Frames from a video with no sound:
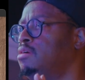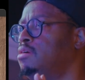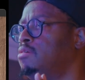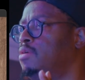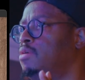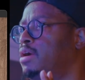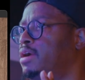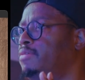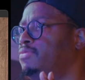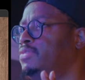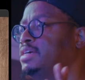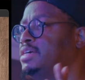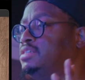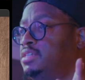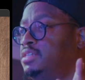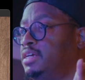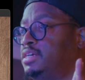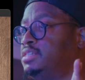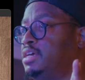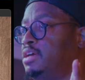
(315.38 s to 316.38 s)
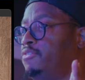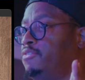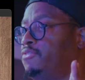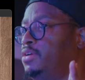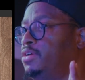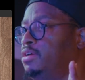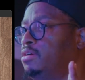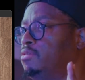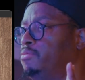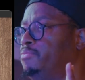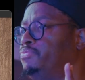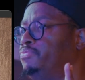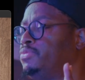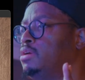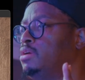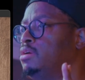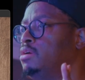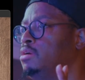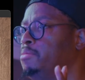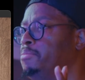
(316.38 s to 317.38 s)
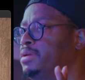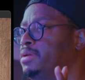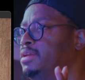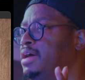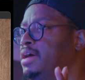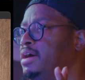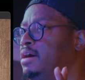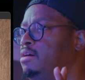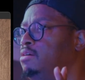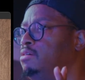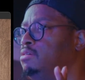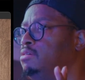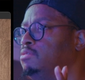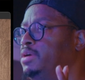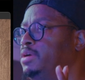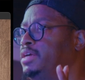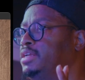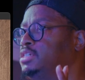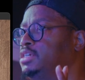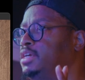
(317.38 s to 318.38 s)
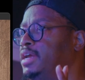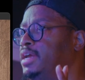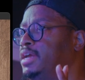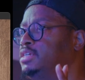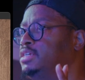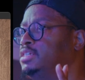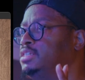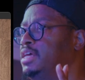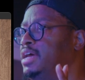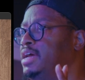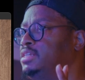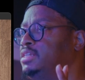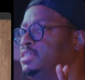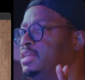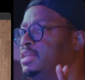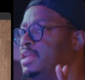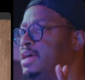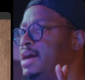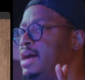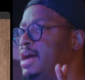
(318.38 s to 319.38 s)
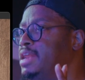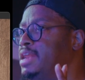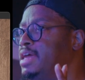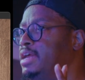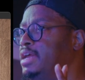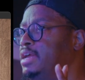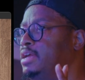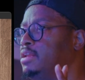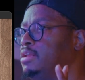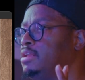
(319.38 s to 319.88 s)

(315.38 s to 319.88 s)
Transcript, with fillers: Right, that's 6/8 feel. But now we can change that to 9/8.